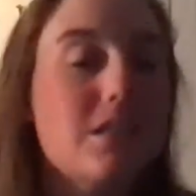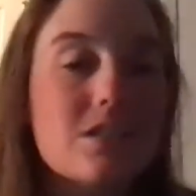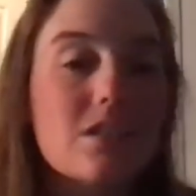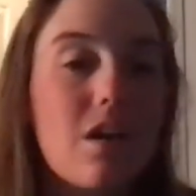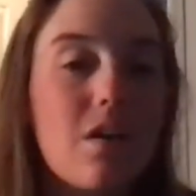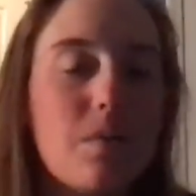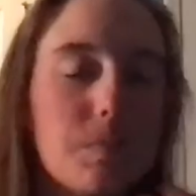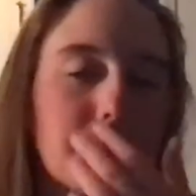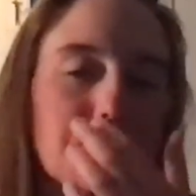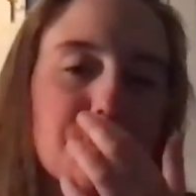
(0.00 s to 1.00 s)

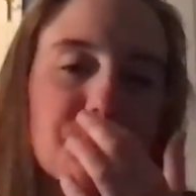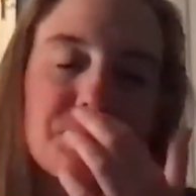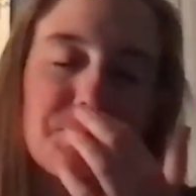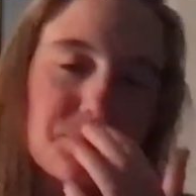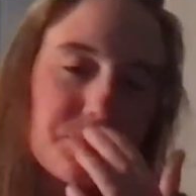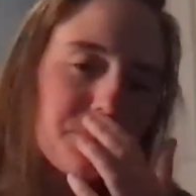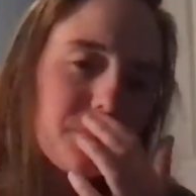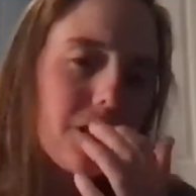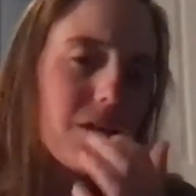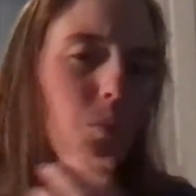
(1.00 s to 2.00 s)
so
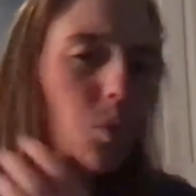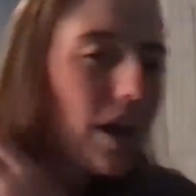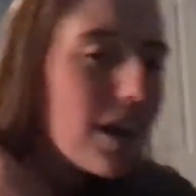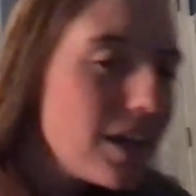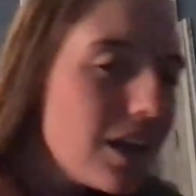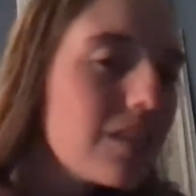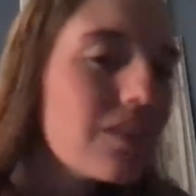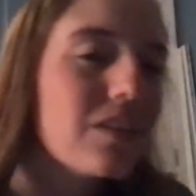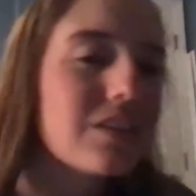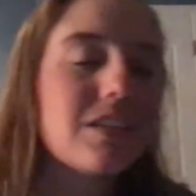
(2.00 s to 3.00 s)

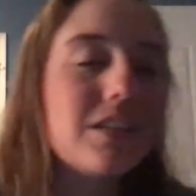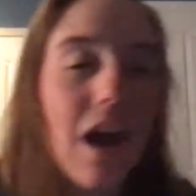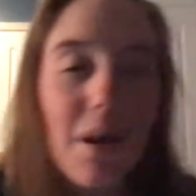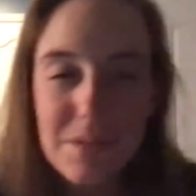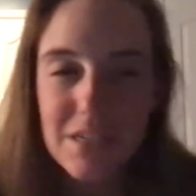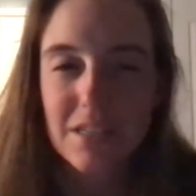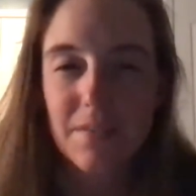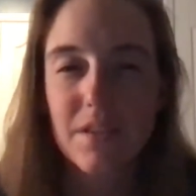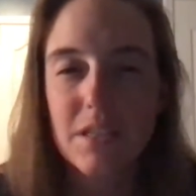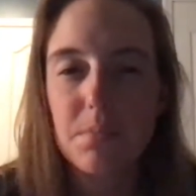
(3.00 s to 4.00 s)
writing the synopsis
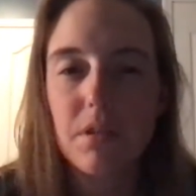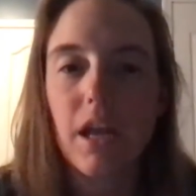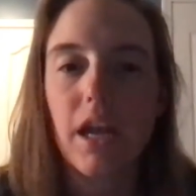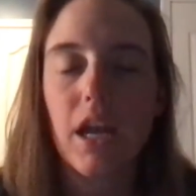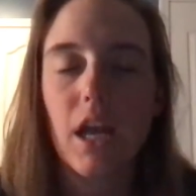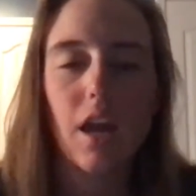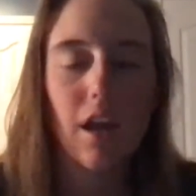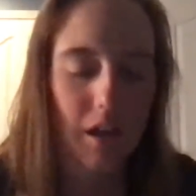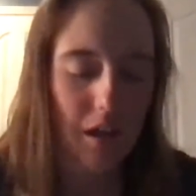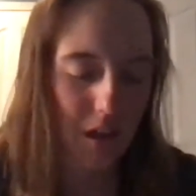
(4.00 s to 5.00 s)
of this play,
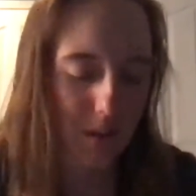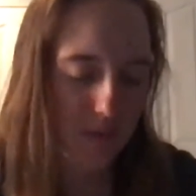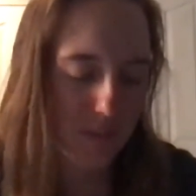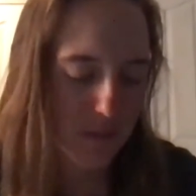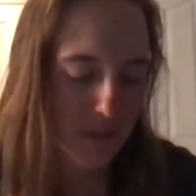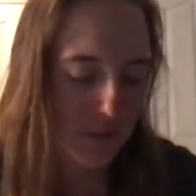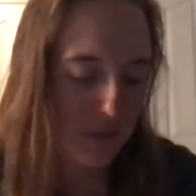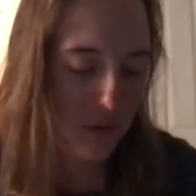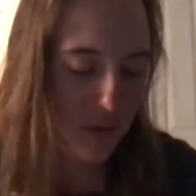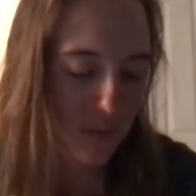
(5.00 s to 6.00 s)
especially with
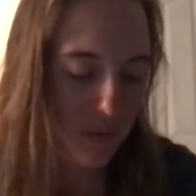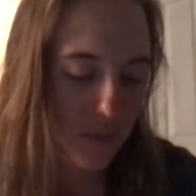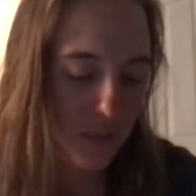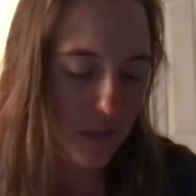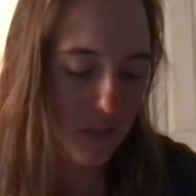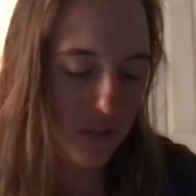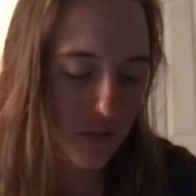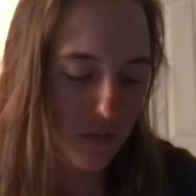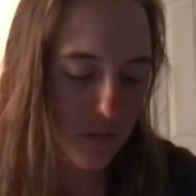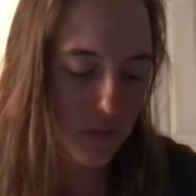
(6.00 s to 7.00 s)
I'm going
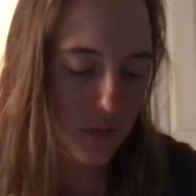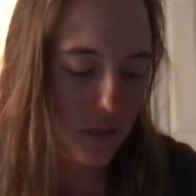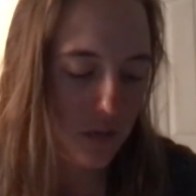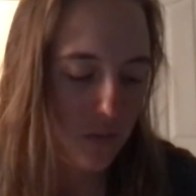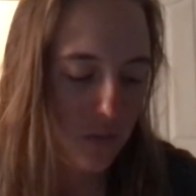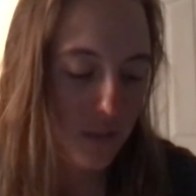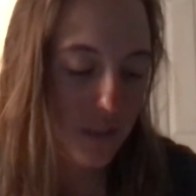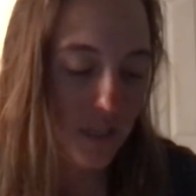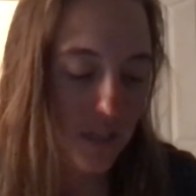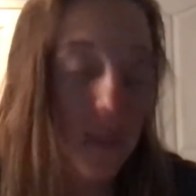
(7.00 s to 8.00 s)
to want to
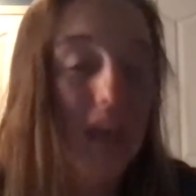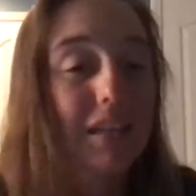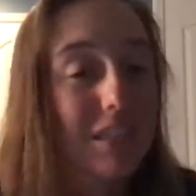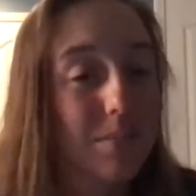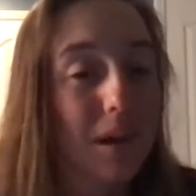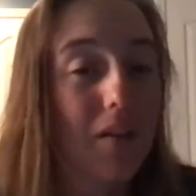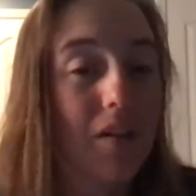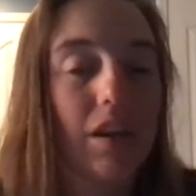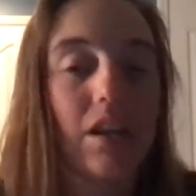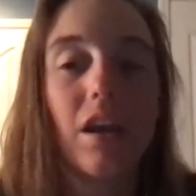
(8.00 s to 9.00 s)
say at the end about
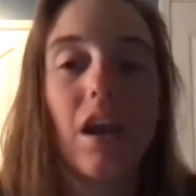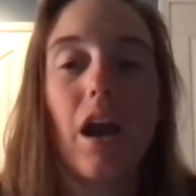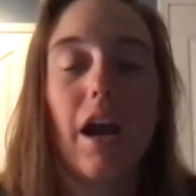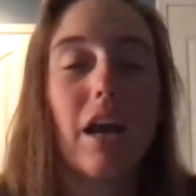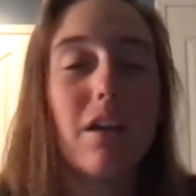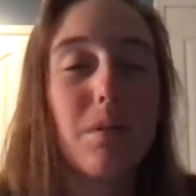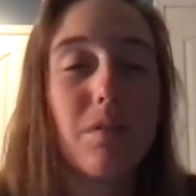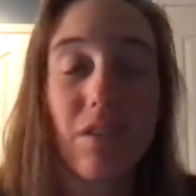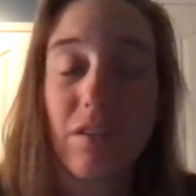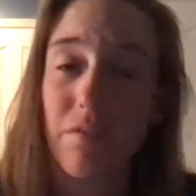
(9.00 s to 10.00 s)
it, I had to be
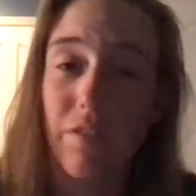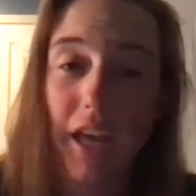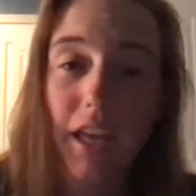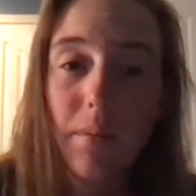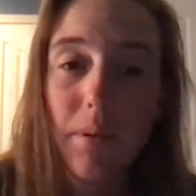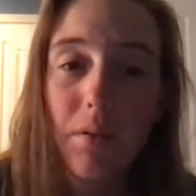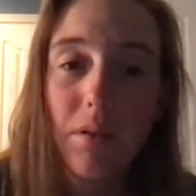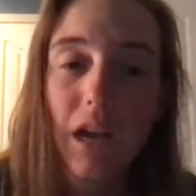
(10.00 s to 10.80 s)
very vague about what